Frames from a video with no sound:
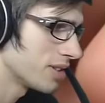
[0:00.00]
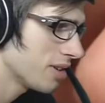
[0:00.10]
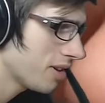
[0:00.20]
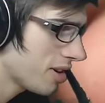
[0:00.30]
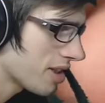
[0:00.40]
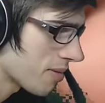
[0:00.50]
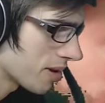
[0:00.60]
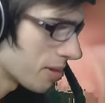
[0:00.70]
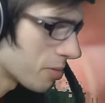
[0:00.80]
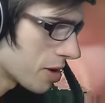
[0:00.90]
So I'll throw that
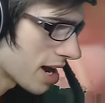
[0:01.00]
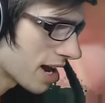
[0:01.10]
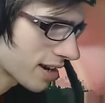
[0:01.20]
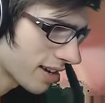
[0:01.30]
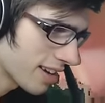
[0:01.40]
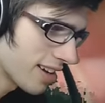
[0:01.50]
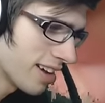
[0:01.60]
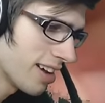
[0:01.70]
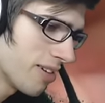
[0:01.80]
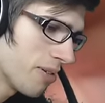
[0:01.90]
one up the back.
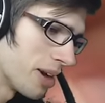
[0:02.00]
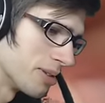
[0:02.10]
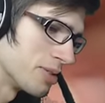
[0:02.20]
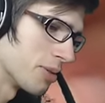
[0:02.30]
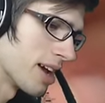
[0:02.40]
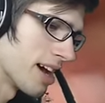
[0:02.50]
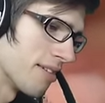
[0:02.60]
What else do we